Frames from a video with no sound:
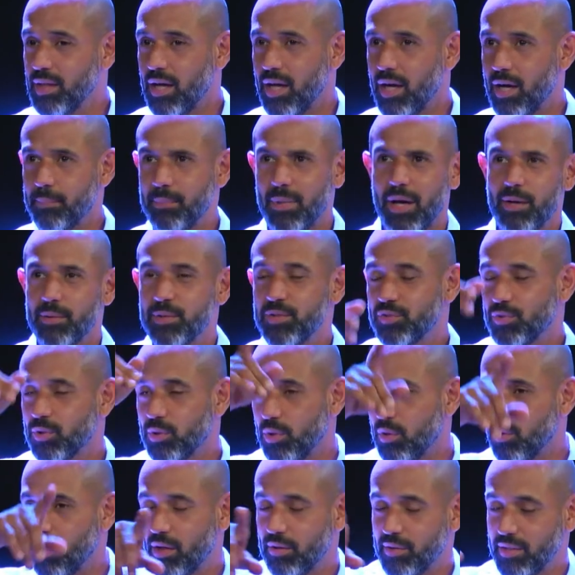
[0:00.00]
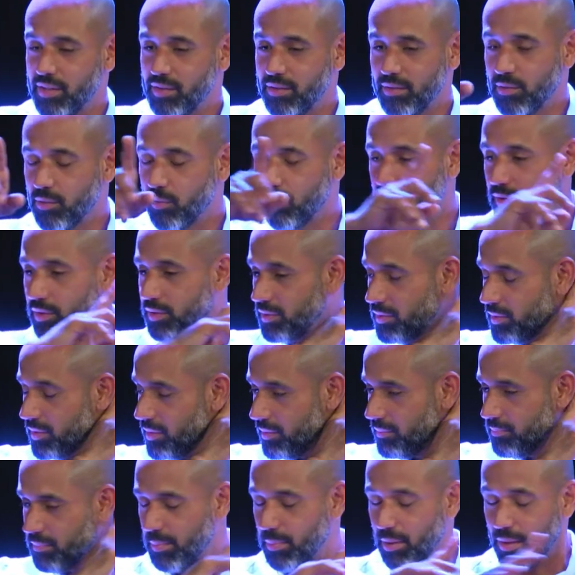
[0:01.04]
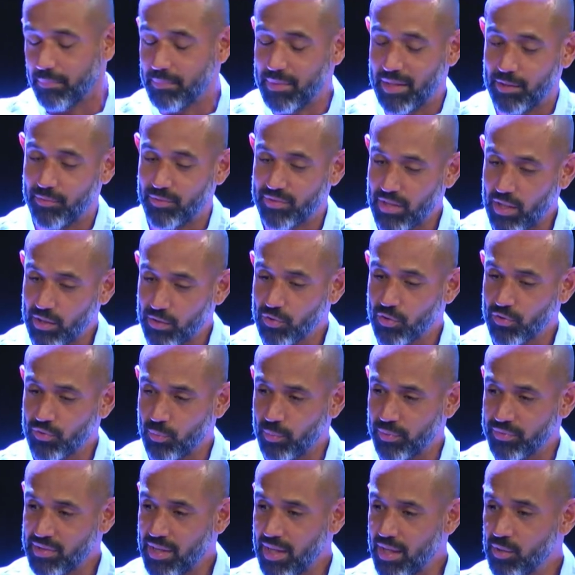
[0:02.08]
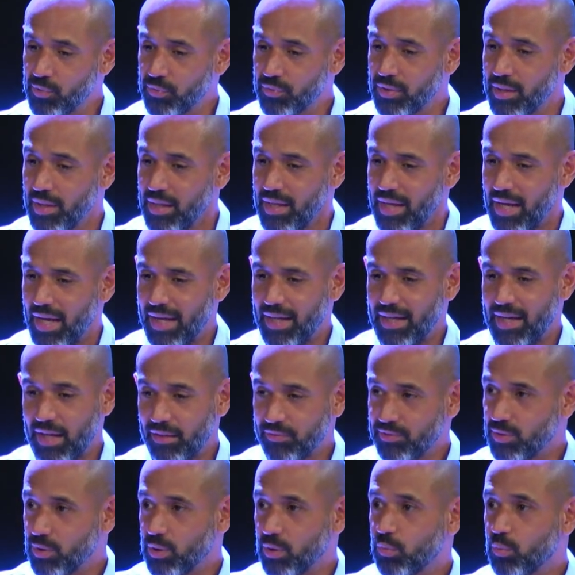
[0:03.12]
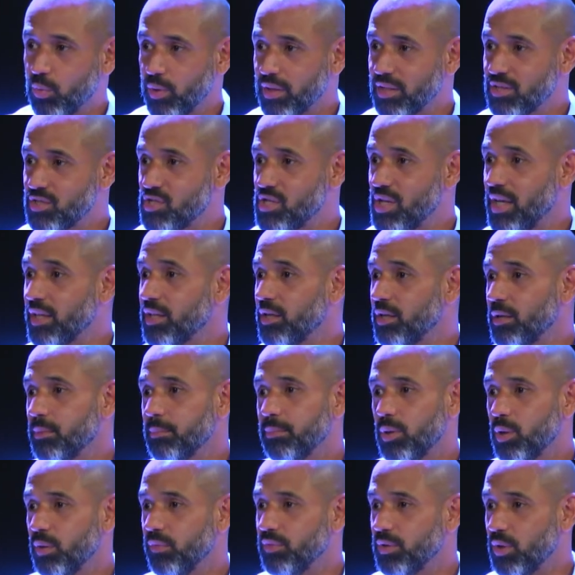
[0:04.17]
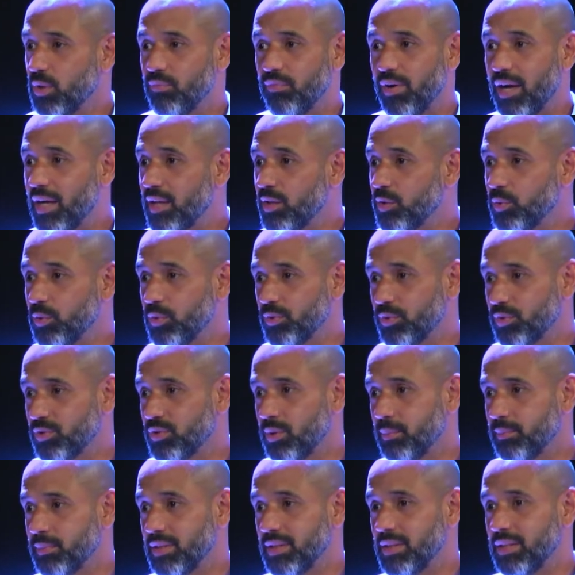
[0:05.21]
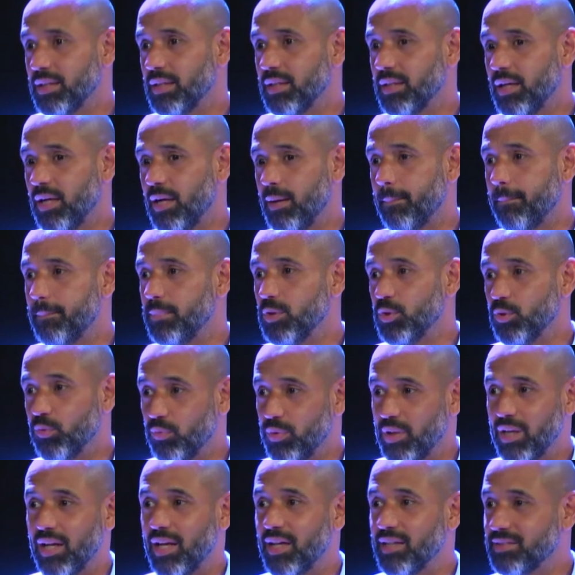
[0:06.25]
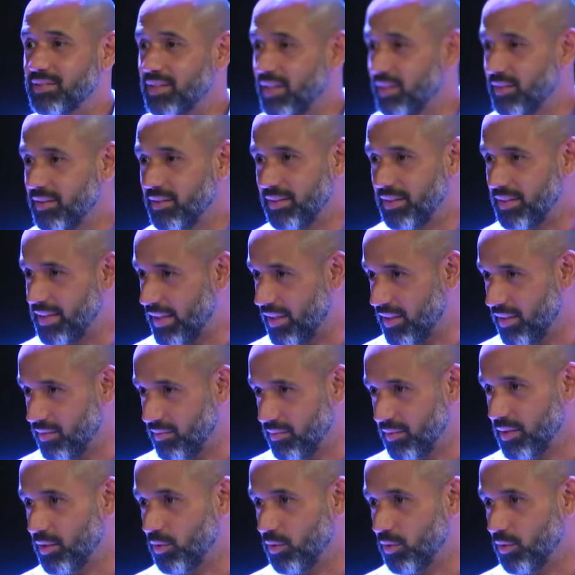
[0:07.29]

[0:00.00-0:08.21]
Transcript: I used to go out here over in, well, anyways, I go to someone's house, and after a quick checkup of their vitals or something, you realize that they're